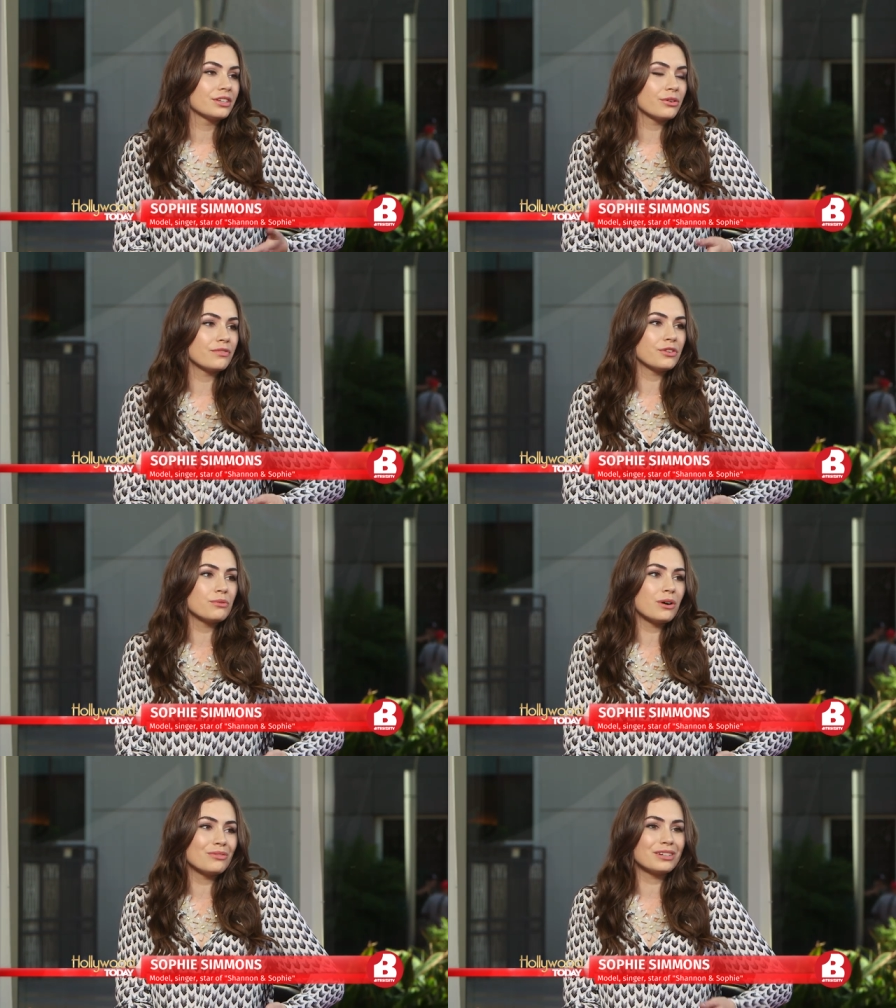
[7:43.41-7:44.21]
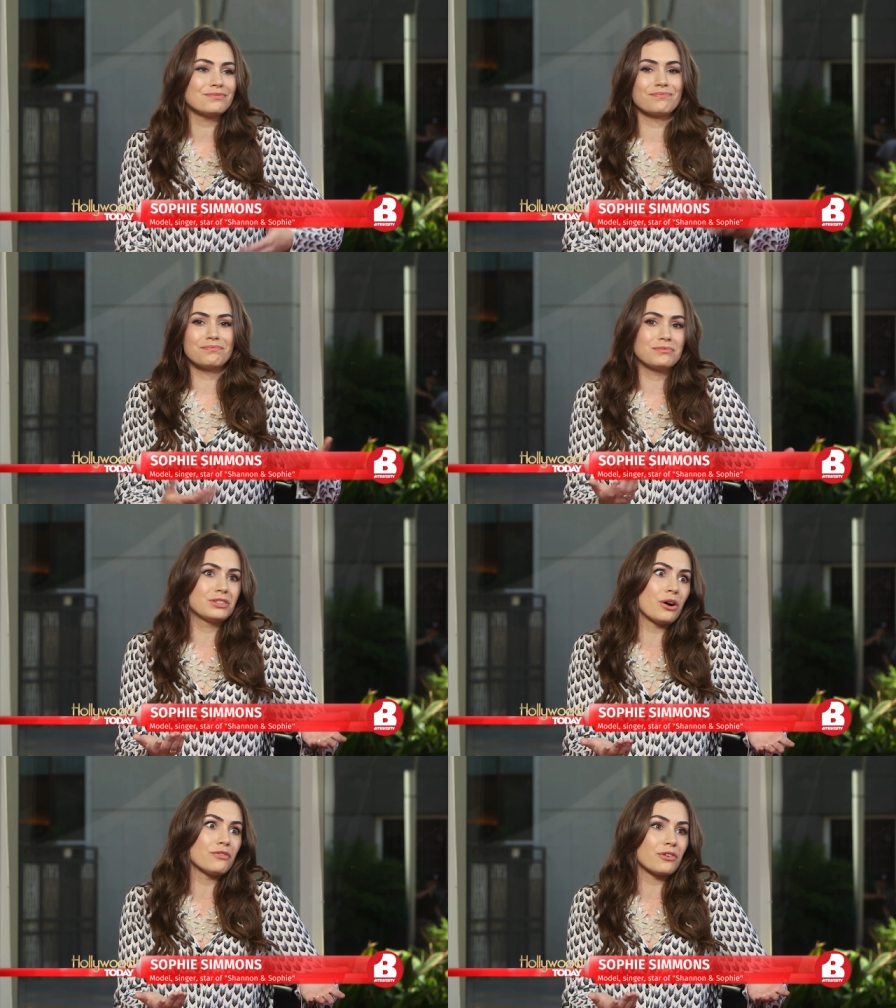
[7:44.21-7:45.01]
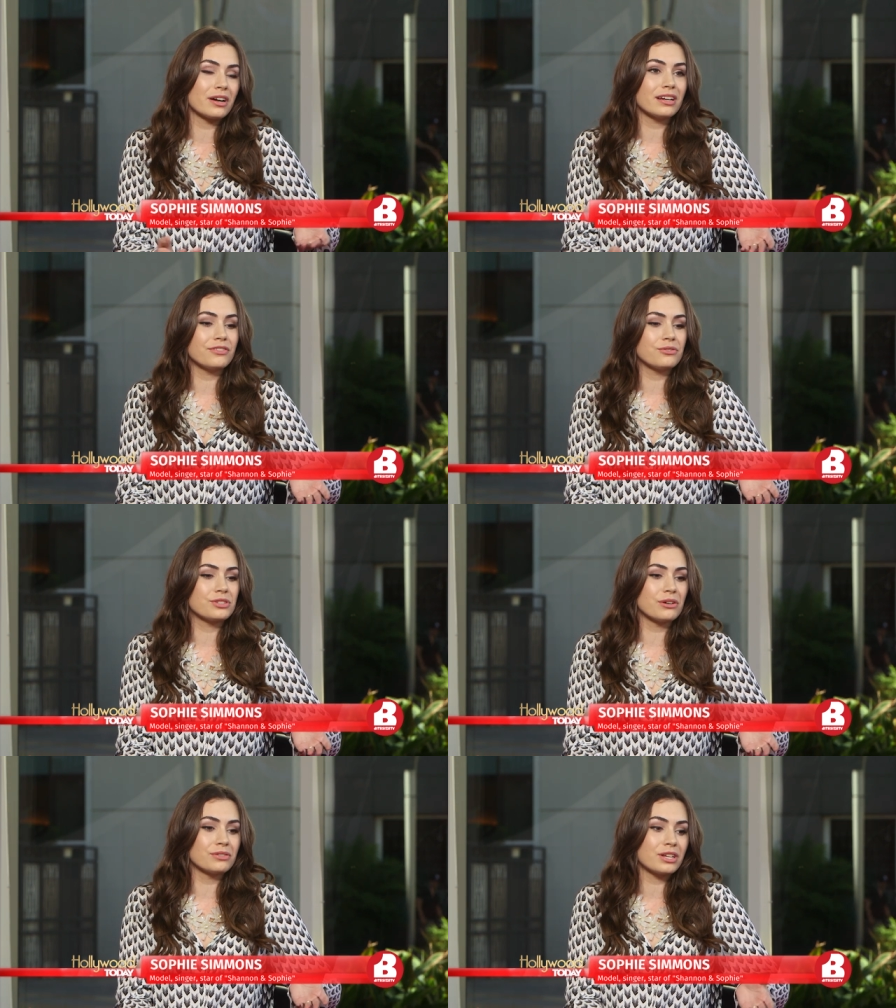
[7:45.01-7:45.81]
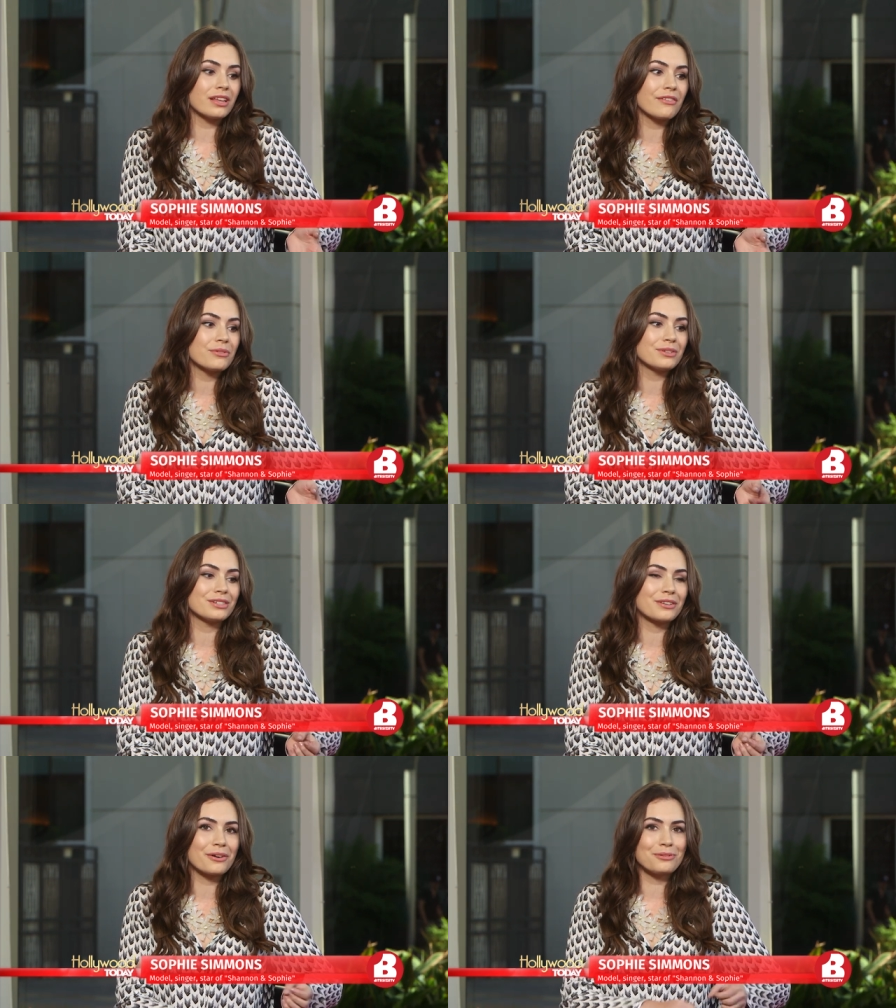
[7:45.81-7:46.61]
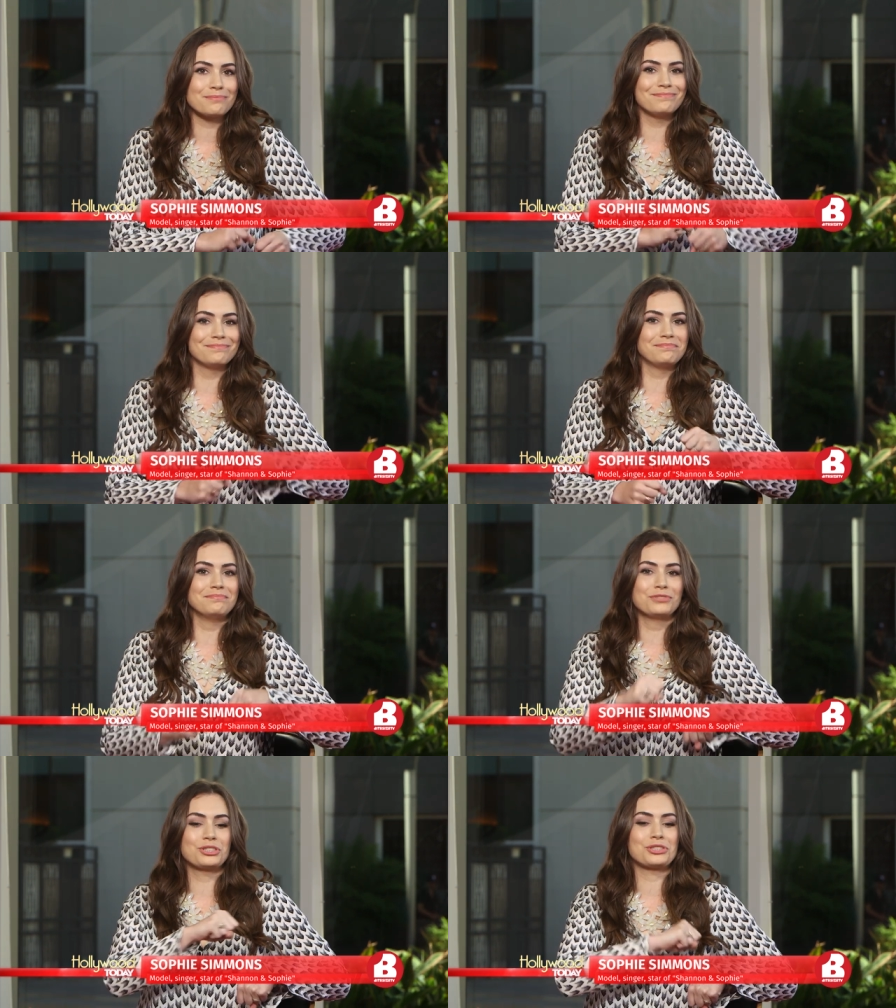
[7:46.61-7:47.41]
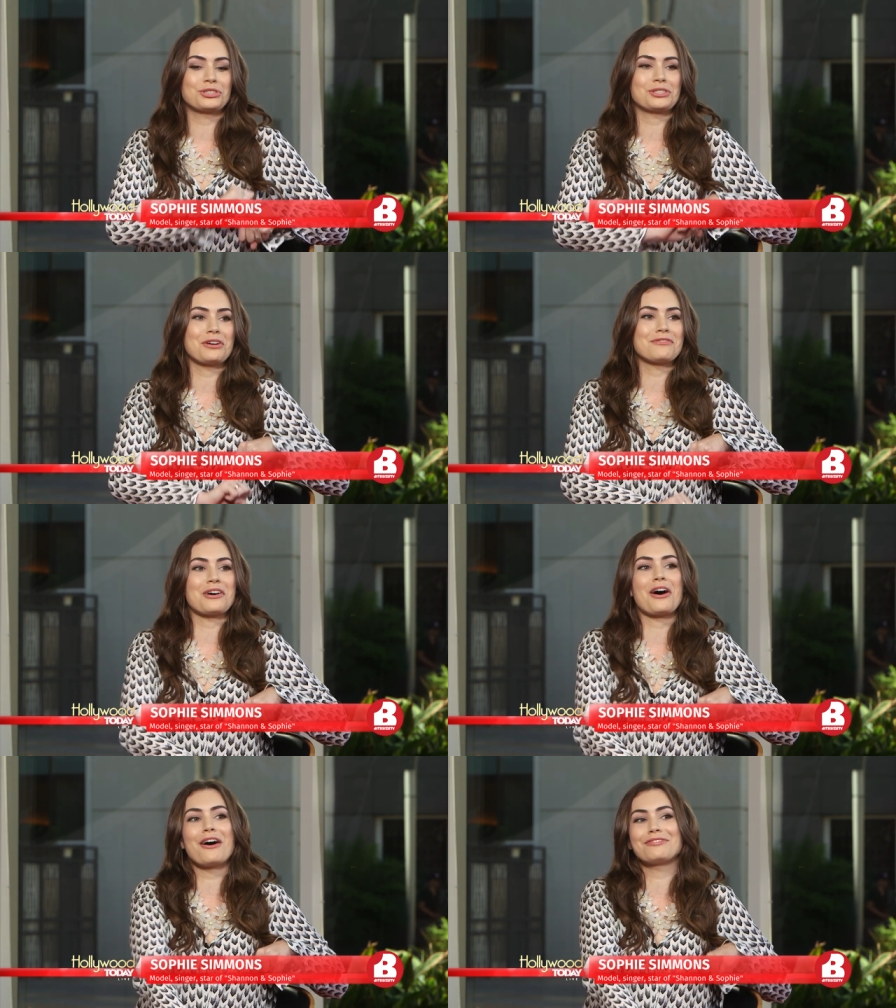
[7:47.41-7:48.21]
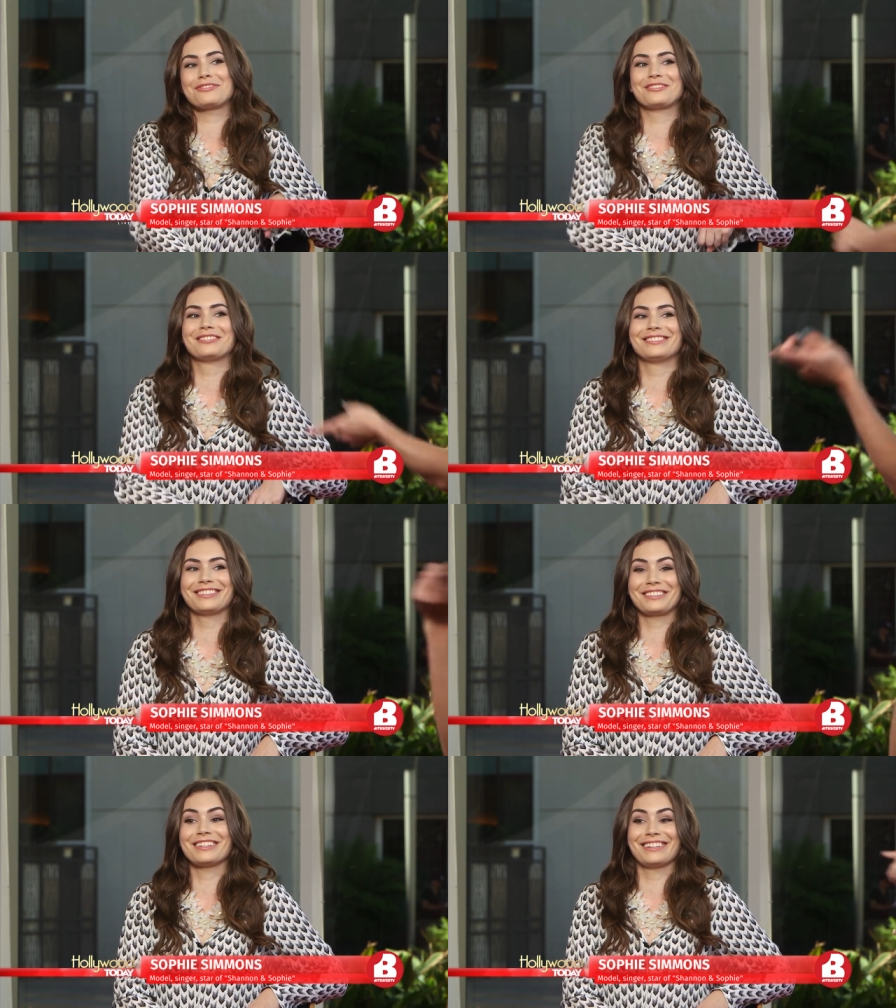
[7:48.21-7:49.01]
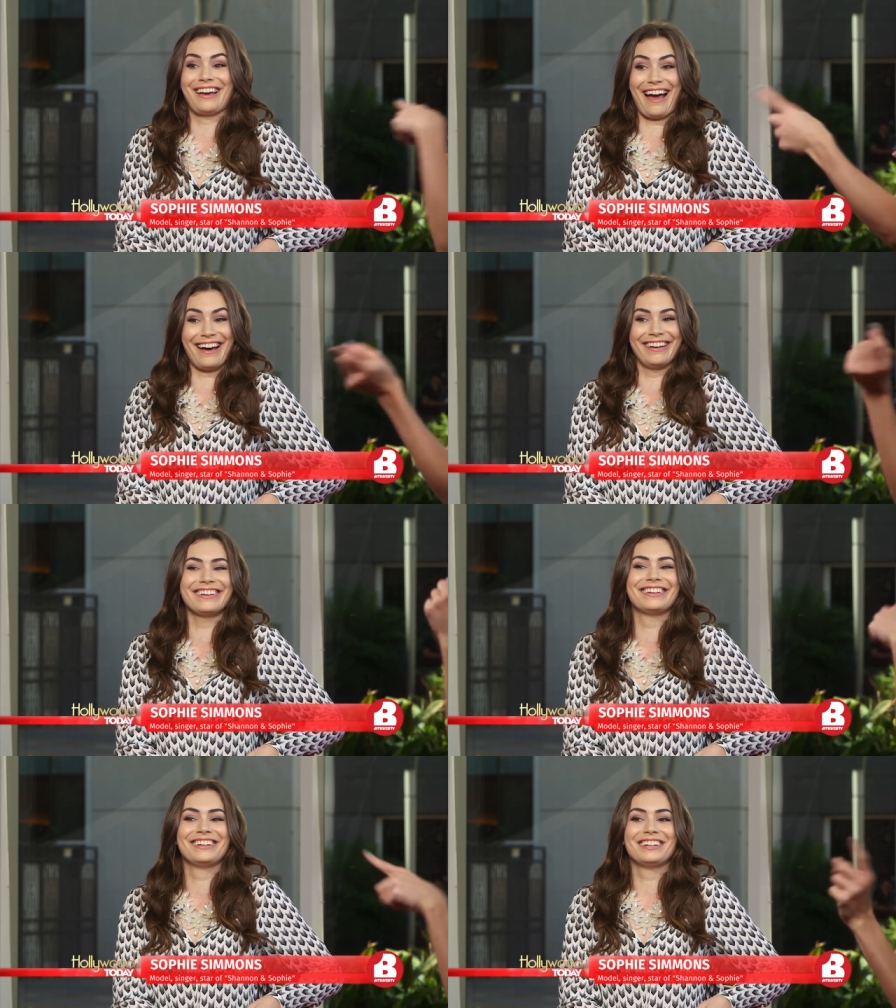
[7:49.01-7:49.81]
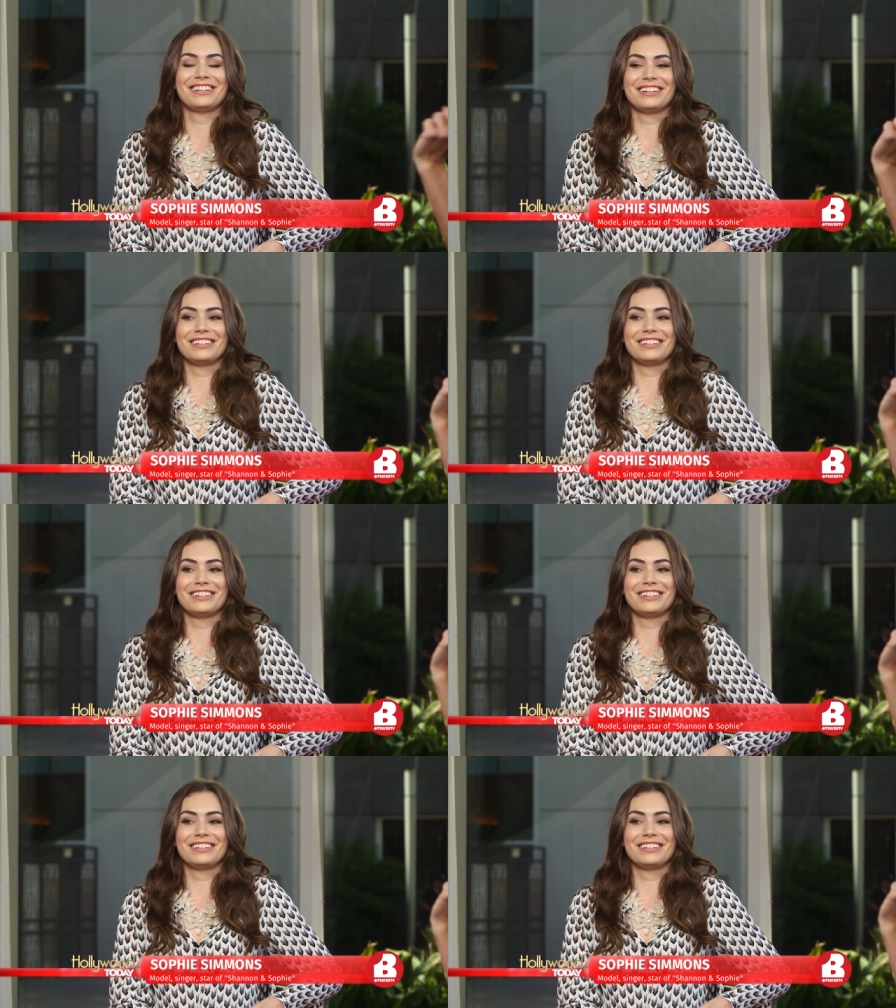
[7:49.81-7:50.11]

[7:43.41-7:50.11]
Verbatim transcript: You know, if you want one, go for it. If you don't, tell everyone to go shove off. It's okay, the yeah. internet. Yeah. internet,